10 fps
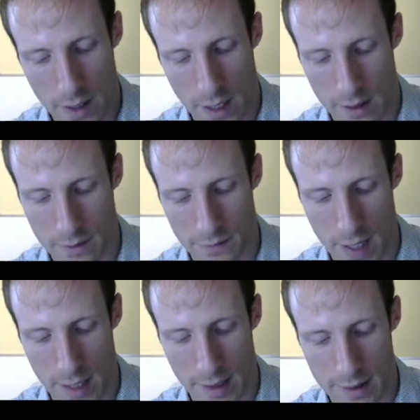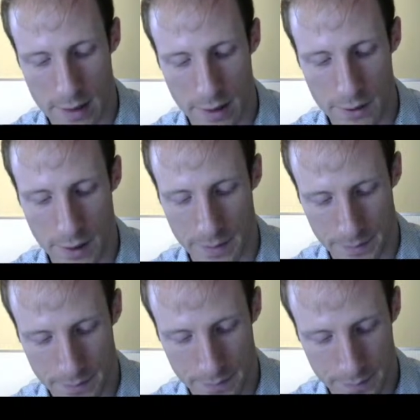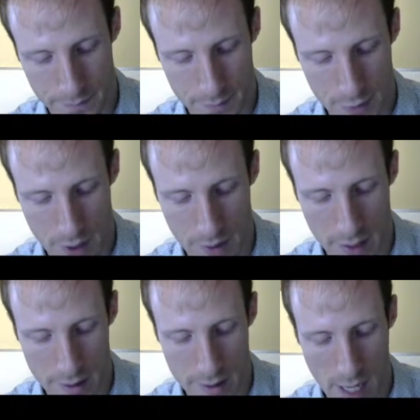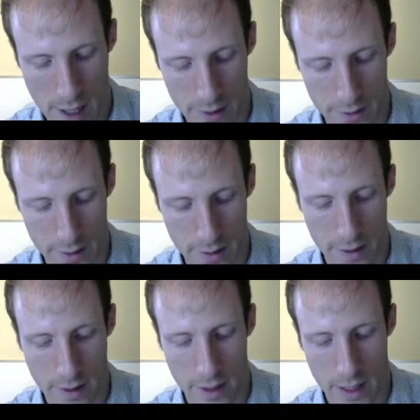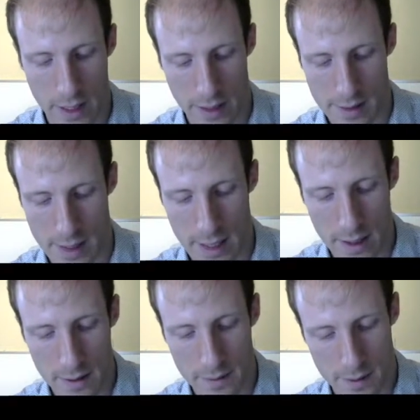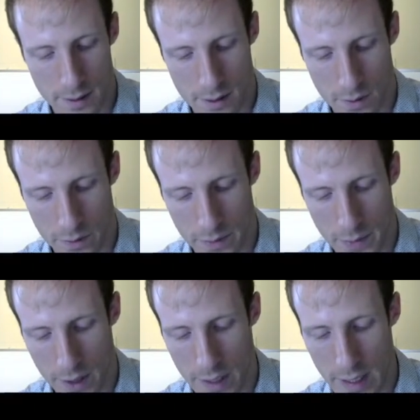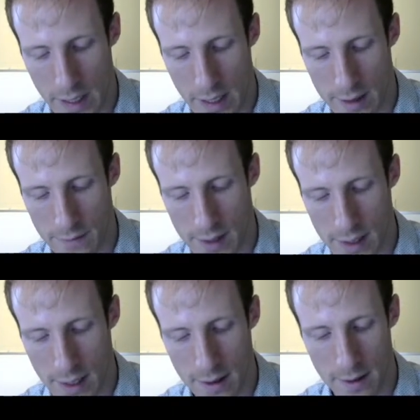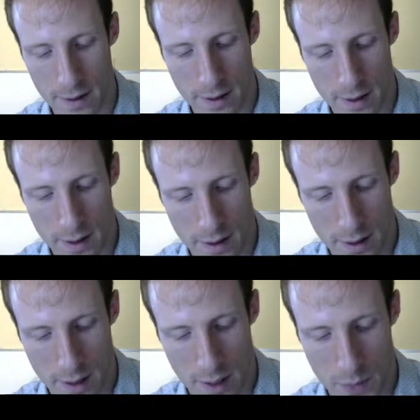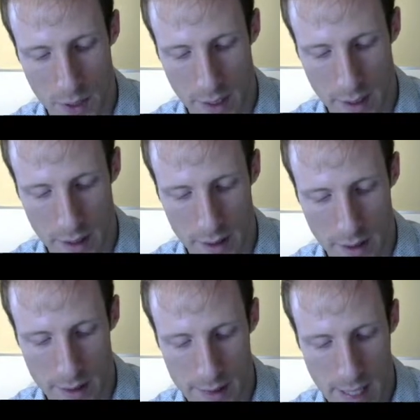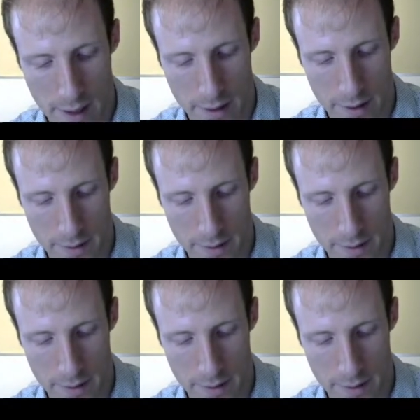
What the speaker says: and find its children. So its child is E, so we'll mark E as visited and put it into the stack.